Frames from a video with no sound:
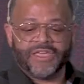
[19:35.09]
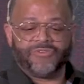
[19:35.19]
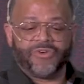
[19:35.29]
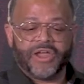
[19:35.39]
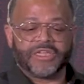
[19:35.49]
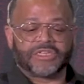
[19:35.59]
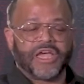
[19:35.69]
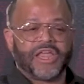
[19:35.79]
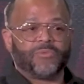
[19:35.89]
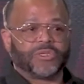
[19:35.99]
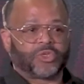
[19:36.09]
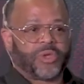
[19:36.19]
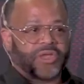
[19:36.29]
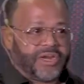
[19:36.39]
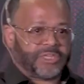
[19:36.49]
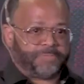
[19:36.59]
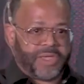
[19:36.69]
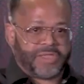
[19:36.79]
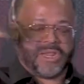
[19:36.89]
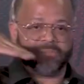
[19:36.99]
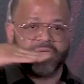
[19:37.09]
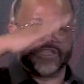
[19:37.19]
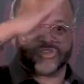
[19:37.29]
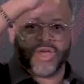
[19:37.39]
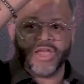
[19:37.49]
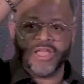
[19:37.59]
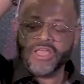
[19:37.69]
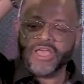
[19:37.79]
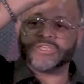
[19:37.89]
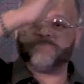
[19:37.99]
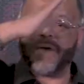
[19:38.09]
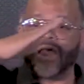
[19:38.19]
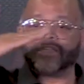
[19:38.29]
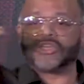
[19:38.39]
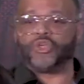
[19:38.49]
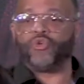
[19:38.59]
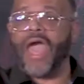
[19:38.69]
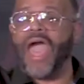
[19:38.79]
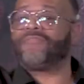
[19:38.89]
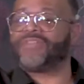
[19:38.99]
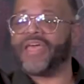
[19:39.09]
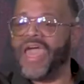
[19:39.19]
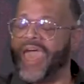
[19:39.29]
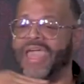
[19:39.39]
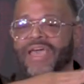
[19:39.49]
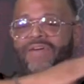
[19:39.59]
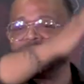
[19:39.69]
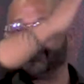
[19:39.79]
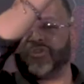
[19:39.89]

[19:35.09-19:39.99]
To give you an understanding of what swinging this pendulum is, right? It's balance that you have to have.